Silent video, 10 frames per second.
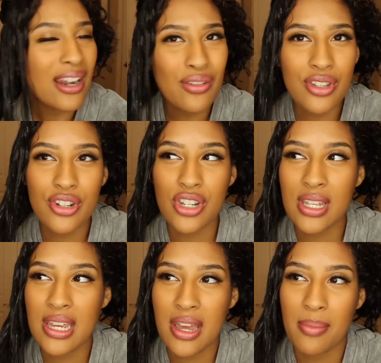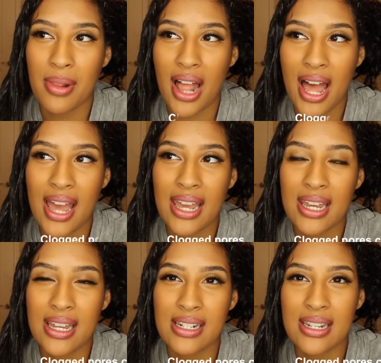I don't usually
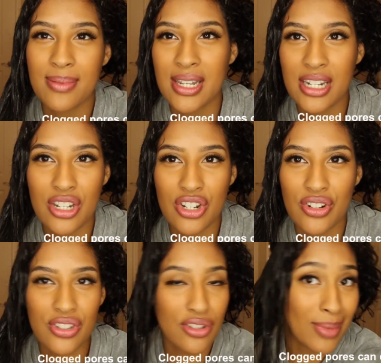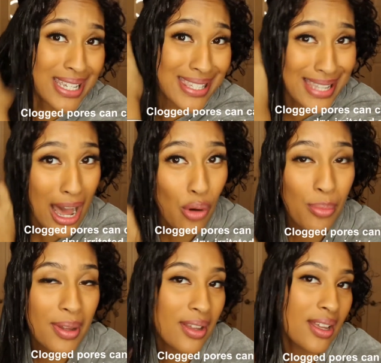apply deep conditioners to my
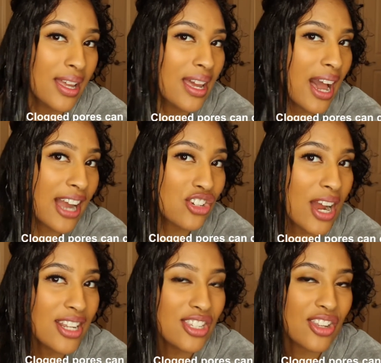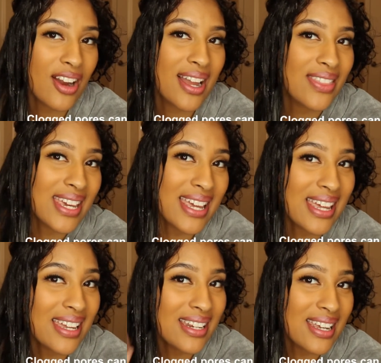scalp. I try to start at the
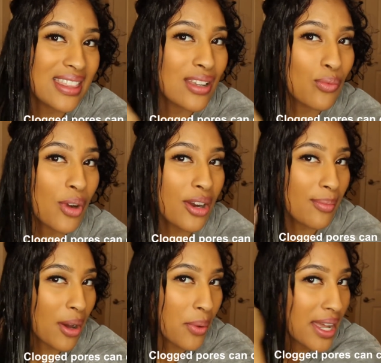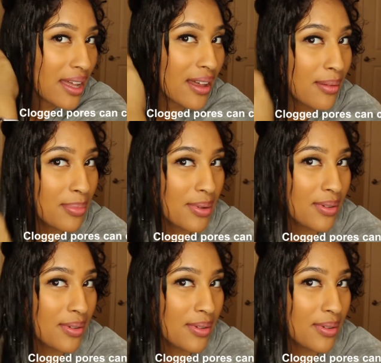end and then work my way up.